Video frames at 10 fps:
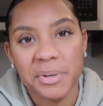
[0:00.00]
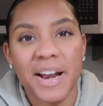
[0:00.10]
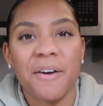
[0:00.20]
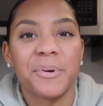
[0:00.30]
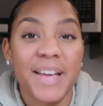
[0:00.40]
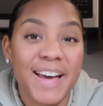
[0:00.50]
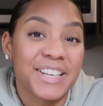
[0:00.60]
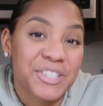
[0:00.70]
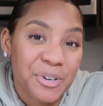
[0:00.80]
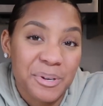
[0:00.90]
but I went ahead
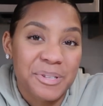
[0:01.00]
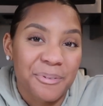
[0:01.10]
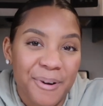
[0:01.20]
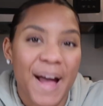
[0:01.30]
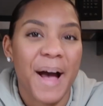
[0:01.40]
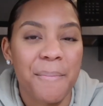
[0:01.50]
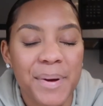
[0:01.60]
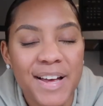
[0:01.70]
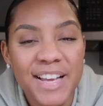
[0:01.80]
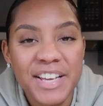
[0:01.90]
and chose the wrap
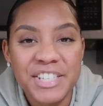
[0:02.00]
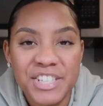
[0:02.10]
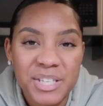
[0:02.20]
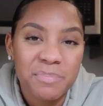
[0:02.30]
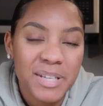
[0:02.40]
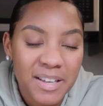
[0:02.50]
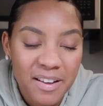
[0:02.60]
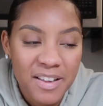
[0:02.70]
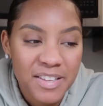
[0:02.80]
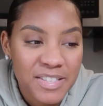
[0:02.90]
just
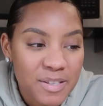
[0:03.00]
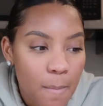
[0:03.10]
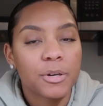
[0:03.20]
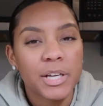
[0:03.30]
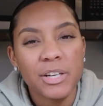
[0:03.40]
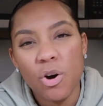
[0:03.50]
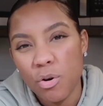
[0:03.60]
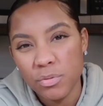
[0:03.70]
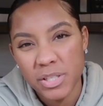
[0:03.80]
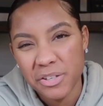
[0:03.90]
because I'm cooking a
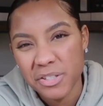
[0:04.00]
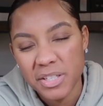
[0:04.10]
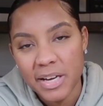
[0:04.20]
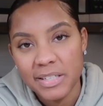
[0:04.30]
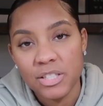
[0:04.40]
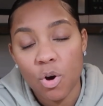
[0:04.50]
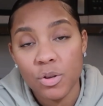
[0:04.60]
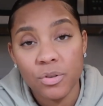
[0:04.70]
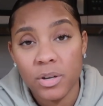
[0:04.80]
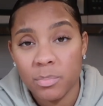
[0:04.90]
whole dinner tonight. It's
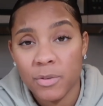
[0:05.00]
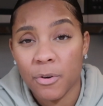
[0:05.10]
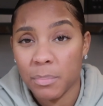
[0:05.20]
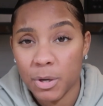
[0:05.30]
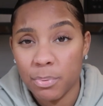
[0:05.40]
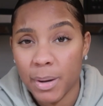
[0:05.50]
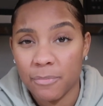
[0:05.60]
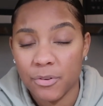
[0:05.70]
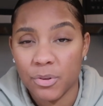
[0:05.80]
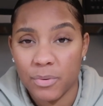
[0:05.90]
also gonna be for meal
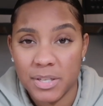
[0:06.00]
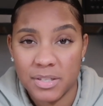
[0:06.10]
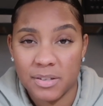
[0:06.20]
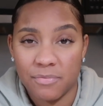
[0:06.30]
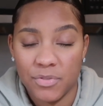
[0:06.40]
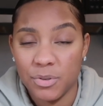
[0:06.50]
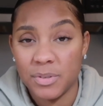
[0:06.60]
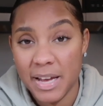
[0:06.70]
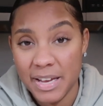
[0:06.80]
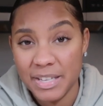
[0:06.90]
prep for the rest of the few
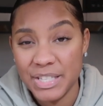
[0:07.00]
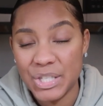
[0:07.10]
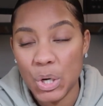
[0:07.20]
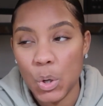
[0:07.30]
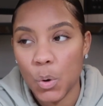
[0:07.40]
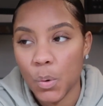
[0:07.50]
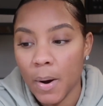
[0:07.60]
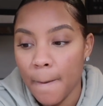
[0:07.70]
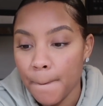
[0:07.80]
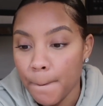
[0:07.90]
days.
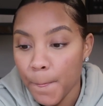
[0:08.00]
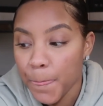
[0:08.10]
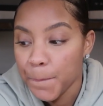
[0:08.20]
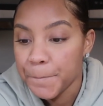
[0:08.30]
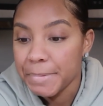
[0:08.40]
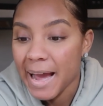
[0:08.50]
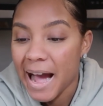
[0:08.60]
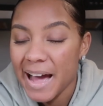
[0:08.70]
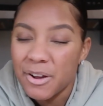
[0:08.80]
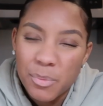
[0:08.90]
So
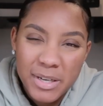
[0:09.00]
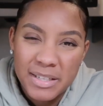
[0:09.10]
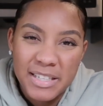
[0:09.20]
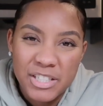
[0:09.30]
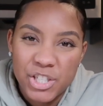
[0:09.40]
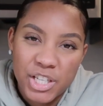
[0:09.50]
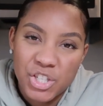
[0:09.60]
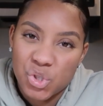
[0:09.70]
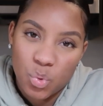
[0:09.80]
I didn't wanna eat chicken